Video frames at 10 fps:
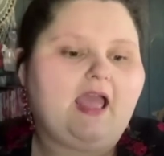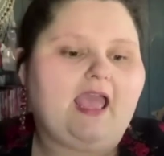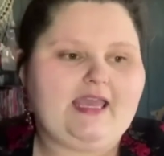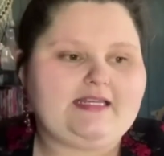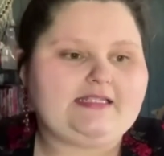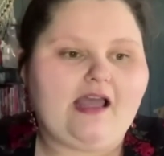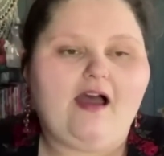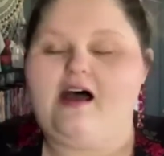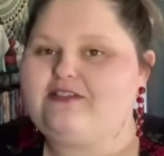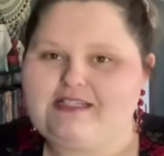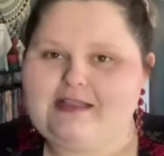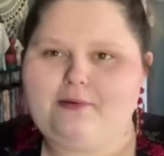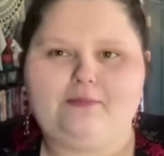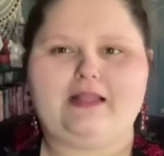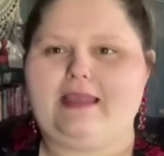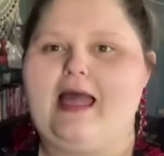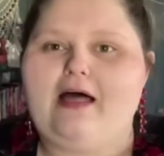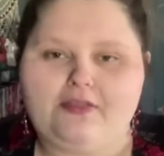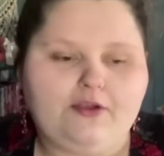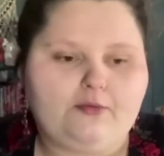And another disclaimer, I'm not like a
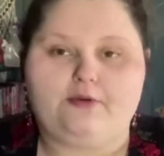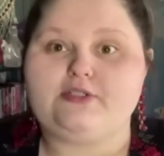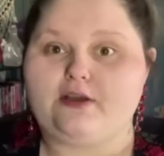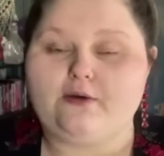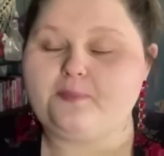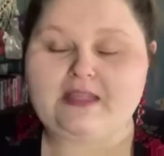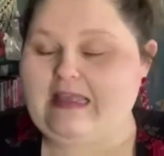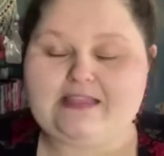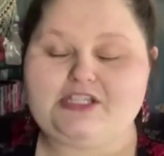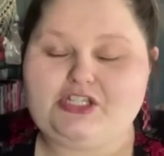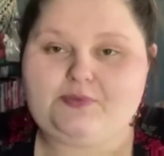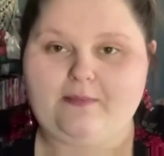healthy guru, so this is just what